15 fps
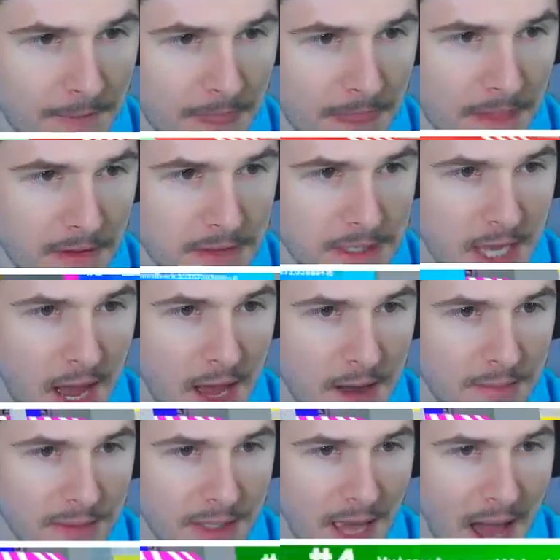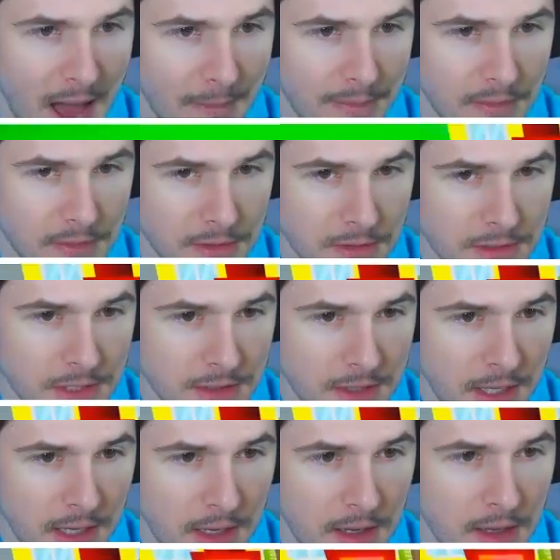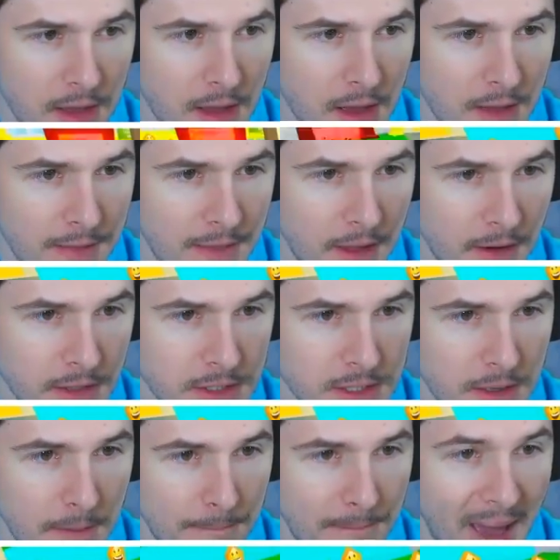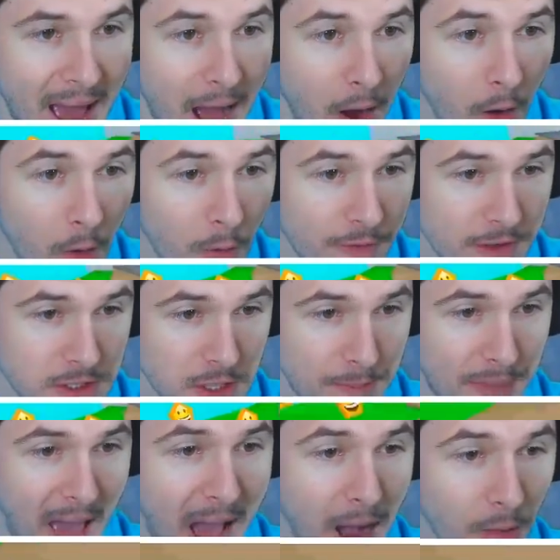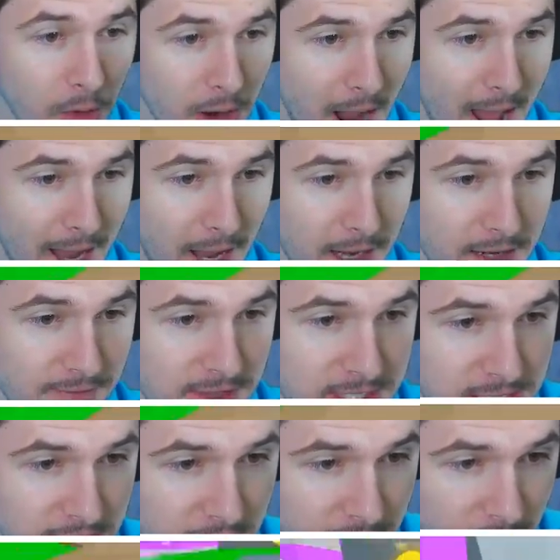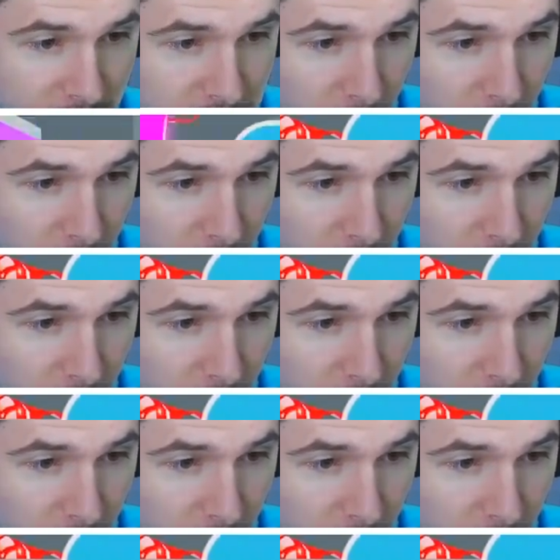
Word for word: there's gotta be apple, don't you think? There's, oh, there's a power egg. I didn't even see this